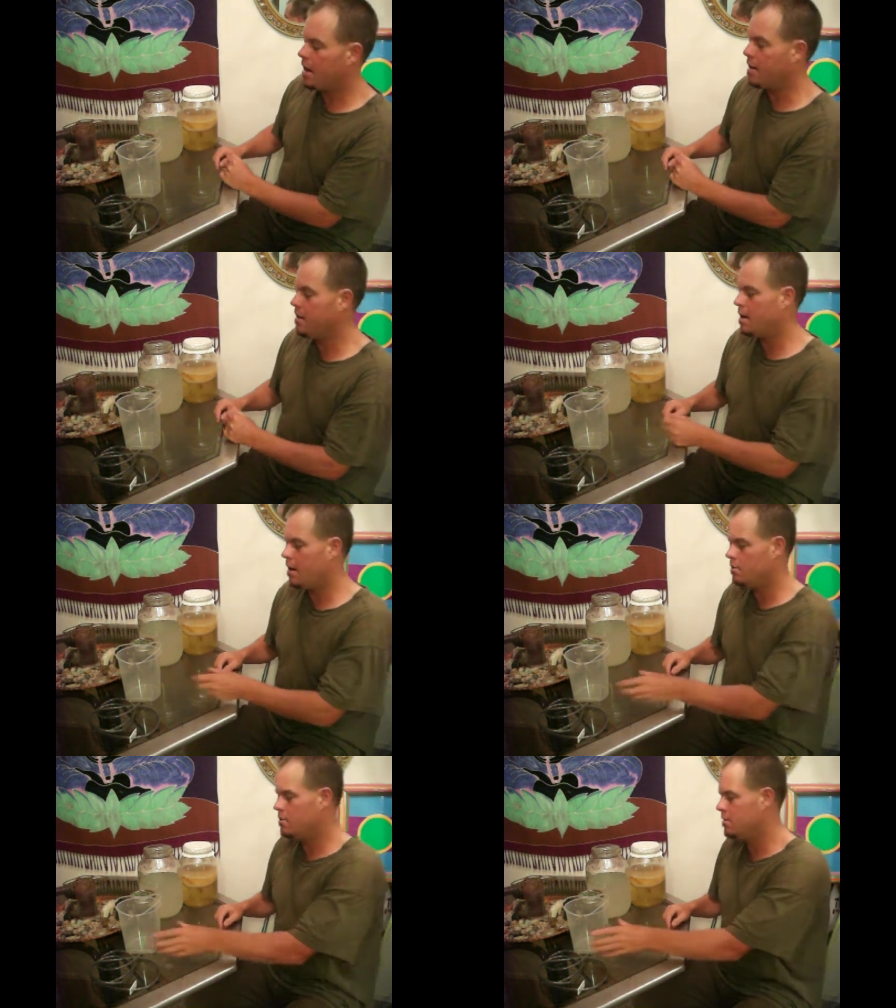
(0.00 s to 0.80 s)
80
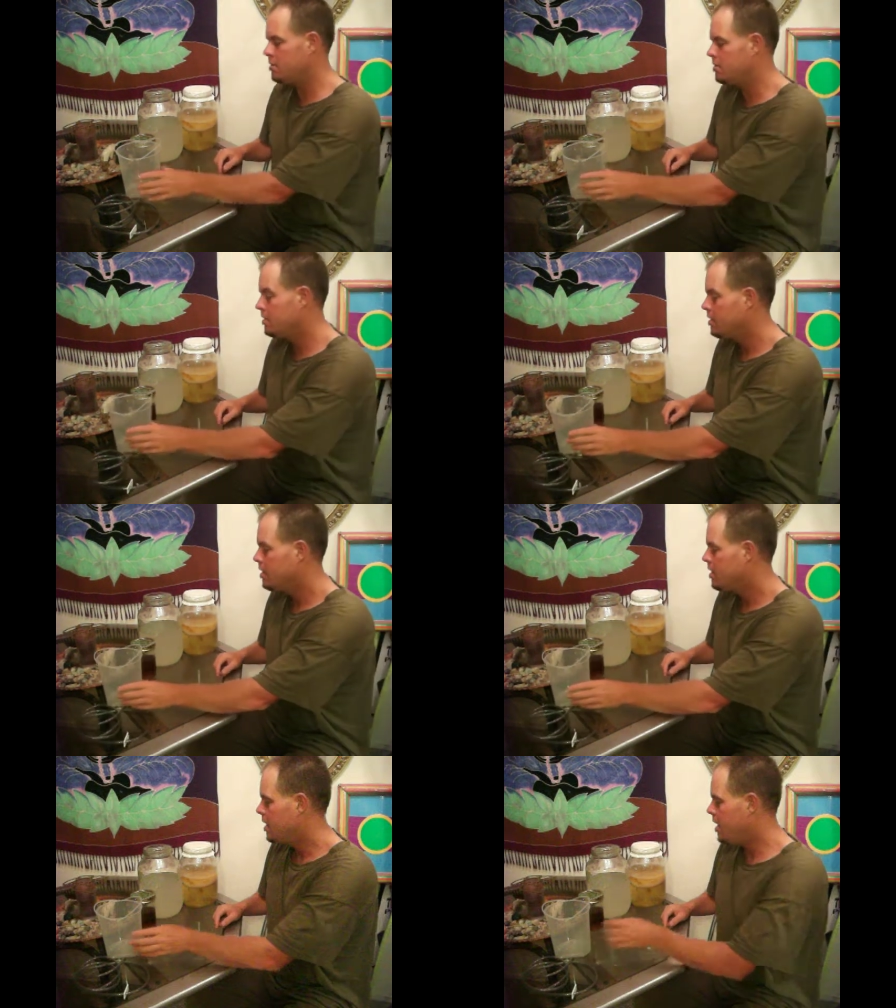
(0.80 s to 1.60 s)
ounces.
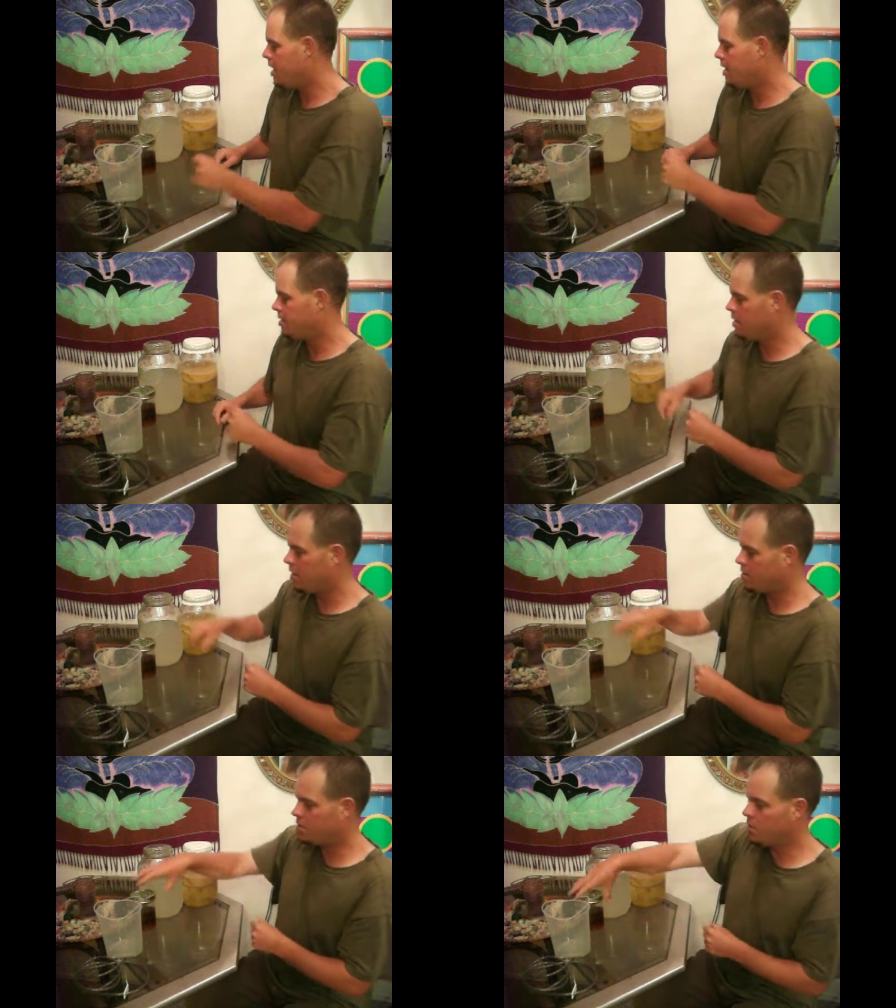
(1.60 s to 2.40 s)
And
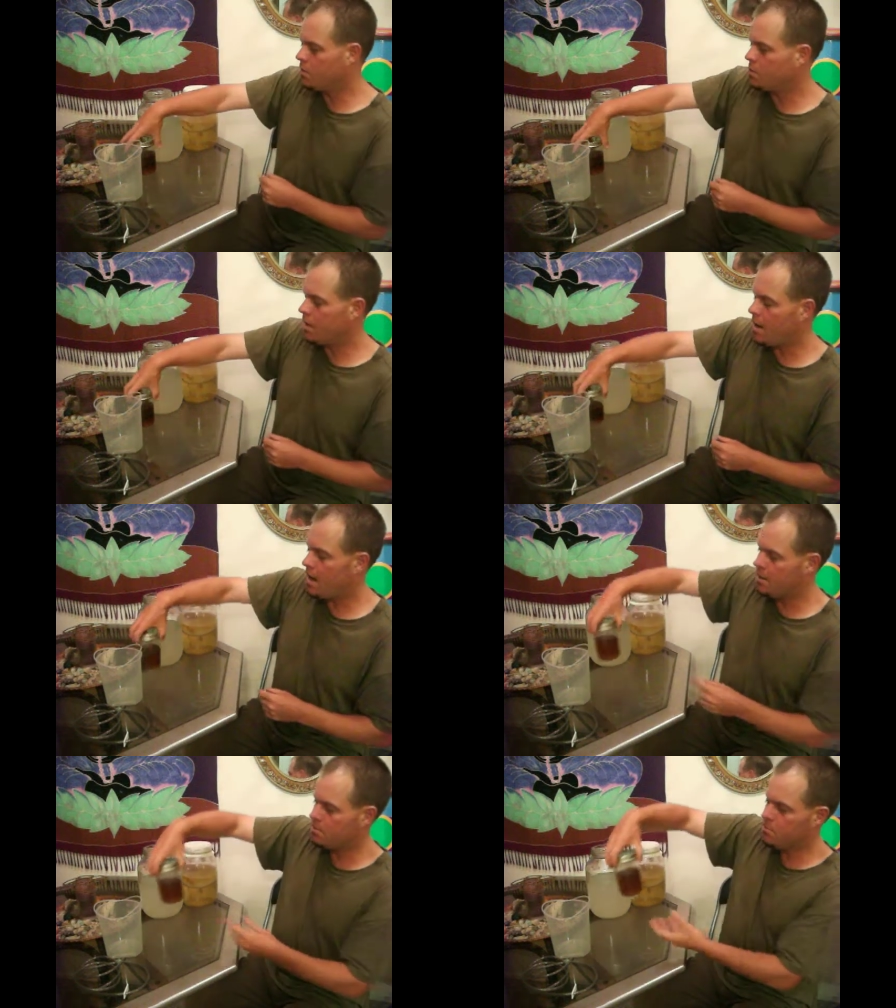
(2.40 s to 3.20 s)
so you can
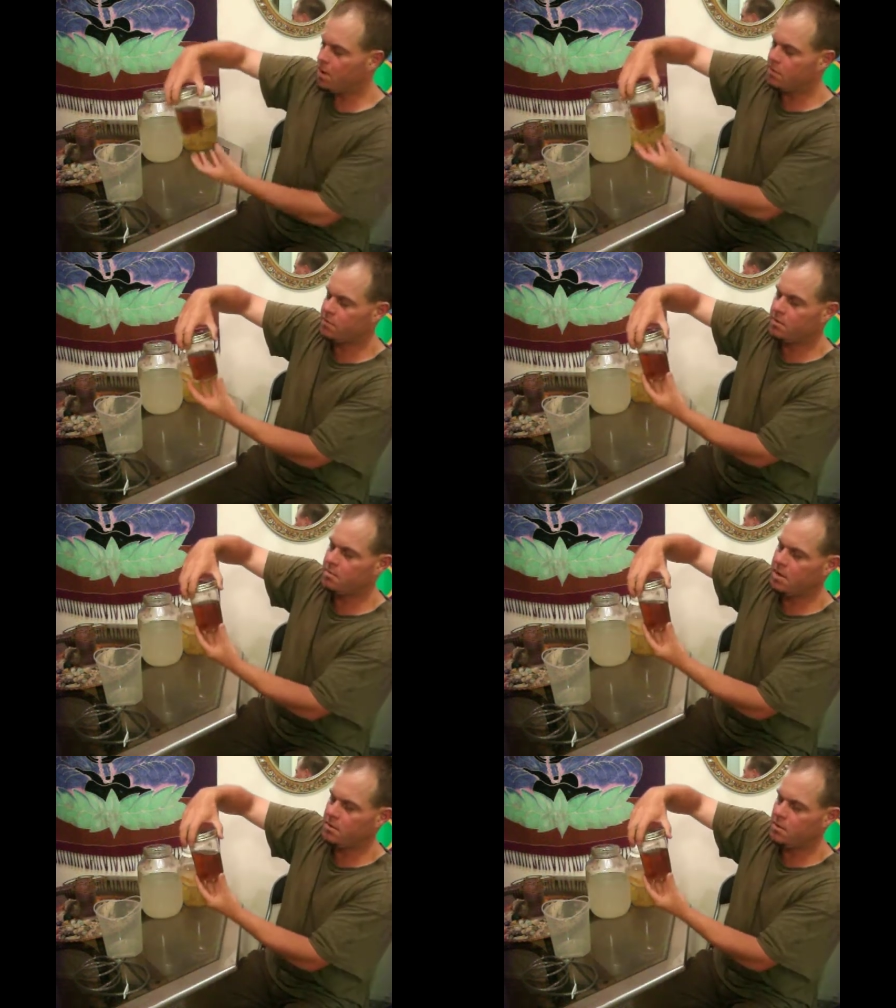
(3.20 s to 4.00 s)
add as much
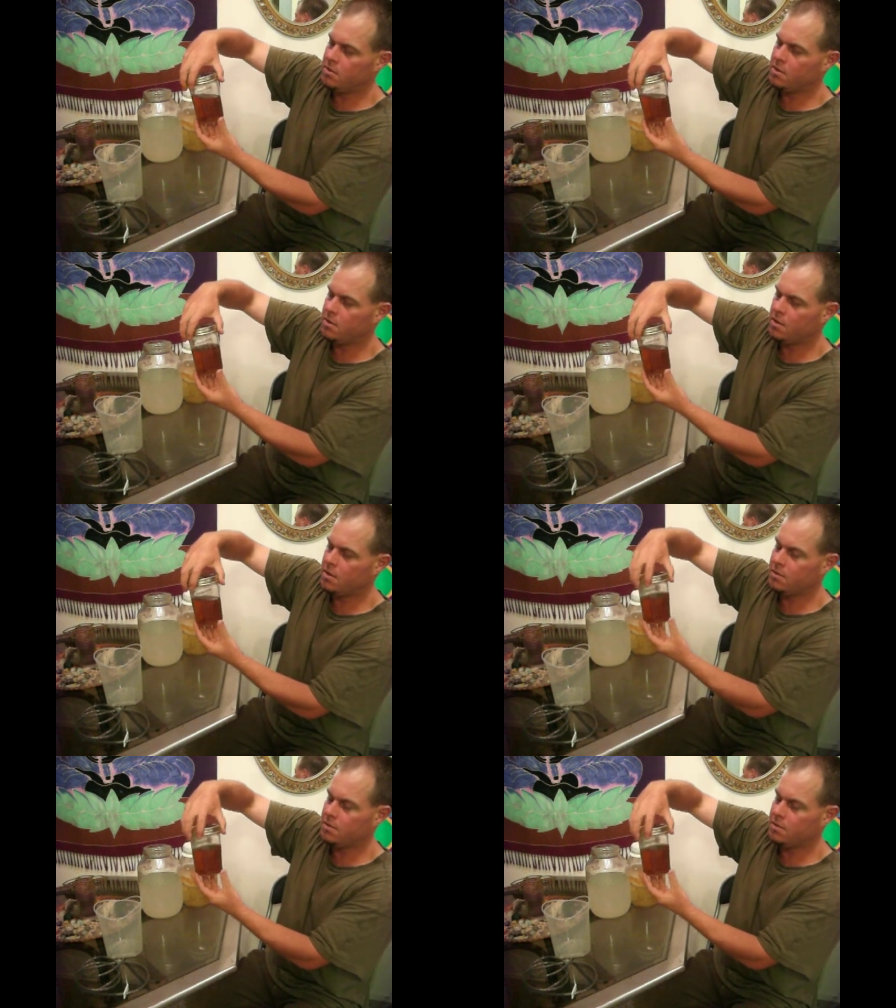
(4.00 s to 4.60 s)
fermented urine.